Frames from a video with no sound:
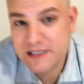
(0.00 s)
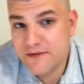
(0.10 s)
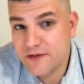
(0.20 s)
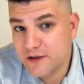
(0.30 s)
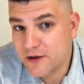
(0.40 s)

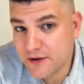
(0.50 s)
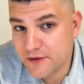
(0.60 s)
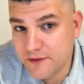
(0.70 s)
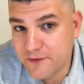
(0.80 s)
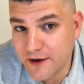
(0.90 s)
a lot of
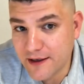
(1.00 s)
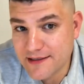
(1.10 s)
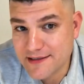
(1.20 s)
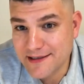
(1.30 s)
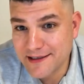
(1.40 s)
good
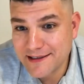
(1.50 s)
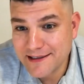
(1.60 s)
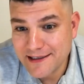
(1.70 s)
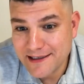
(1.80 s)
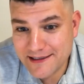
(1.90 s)
advice
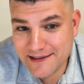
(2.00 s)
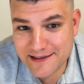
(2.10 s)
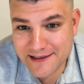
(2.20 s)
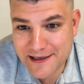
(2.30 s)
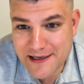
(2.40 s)

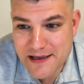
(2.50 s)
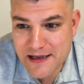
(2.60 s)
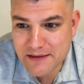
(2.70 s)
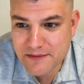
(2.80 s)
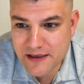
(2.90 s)

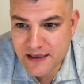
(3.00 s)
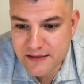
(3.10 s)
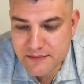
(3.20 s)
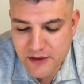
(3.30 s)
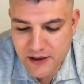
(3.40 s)

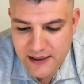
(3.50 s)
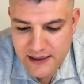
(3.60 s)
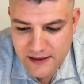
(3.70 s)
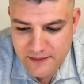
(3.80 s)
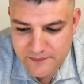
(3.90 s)
in my